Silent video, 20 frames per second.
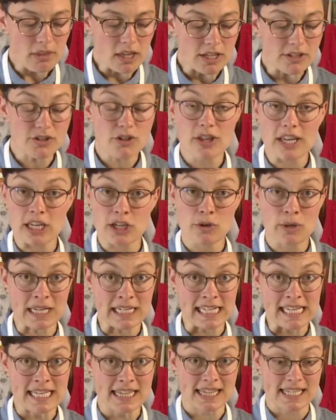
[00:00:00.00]
so that you
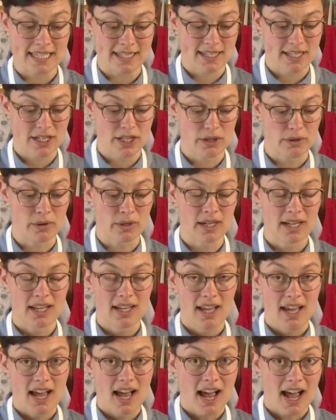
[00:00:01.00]
can eat this too.
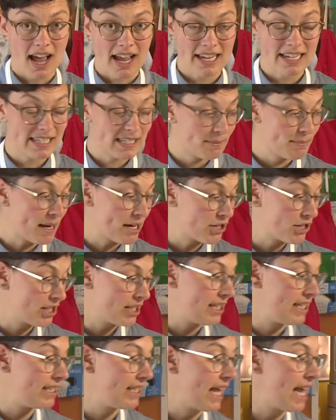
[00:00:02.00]
I
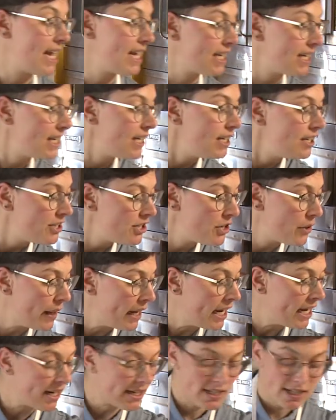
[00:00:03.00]
especially like to
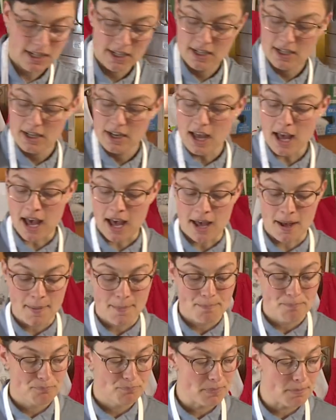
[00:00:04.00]
eat
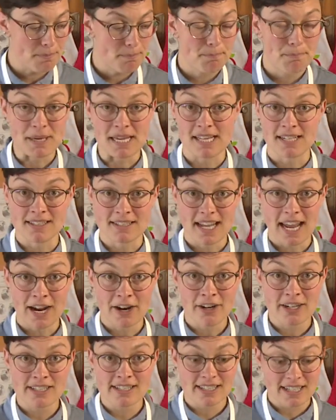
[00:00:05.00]
beet and
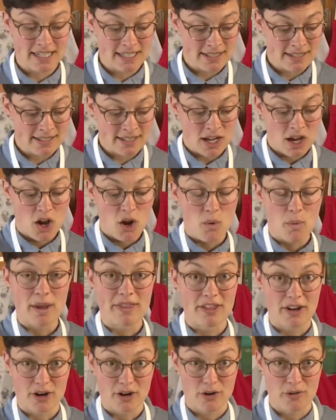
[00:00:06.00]
carrot skins
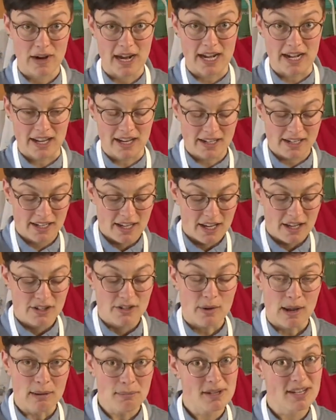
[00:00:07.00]
when they're grated.
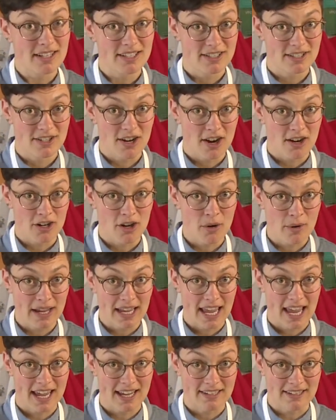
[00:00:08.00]
So I'm going to start
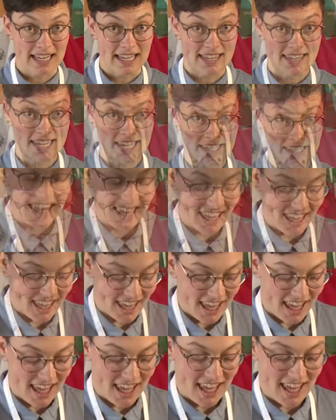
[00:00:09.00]
going ahead like this.
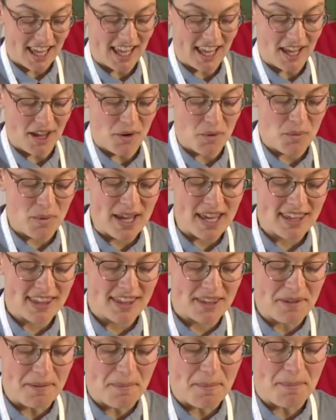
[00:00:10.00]
With